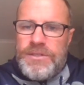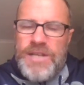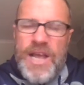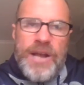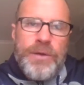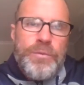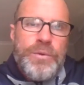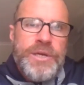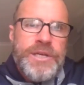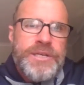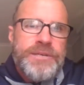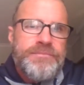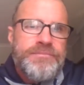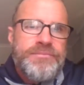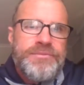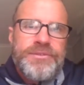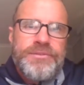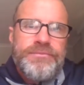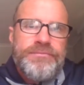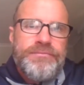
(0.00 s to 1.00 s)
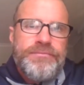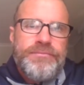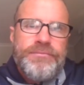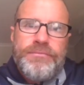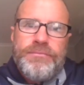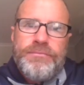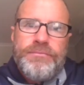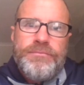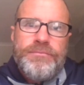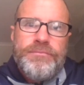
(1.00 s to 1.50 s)
Zach Williams,
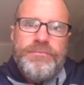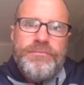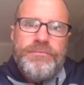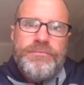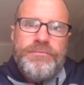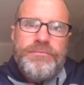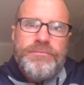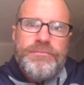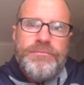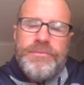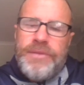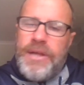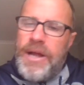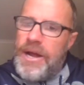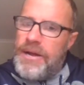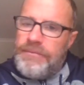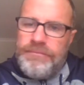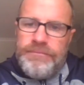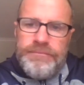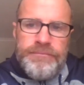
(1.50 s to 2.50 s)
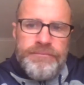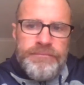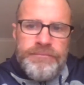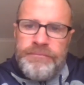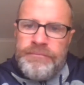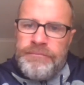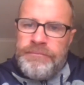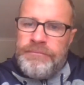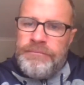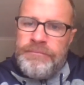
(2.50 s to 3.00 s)
no.
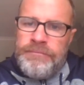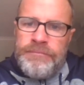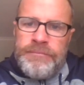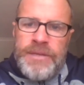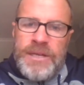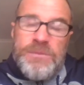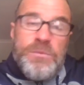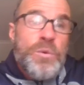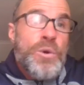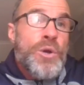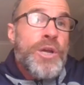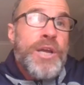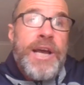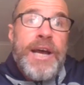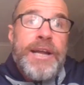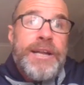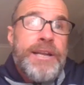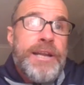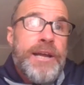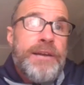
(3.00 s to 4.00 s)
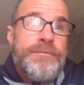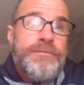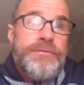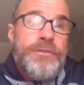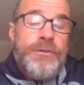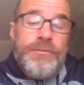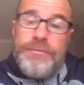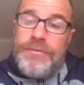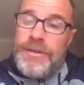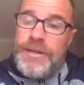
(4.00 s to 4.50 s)
Doesn't work hard
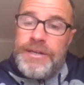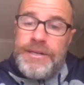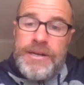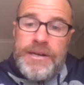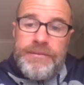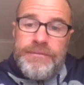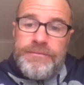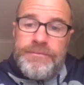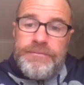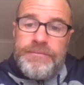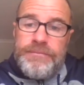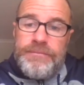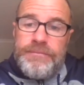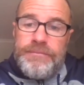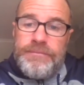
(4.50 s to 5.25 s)
enough, not fit enough.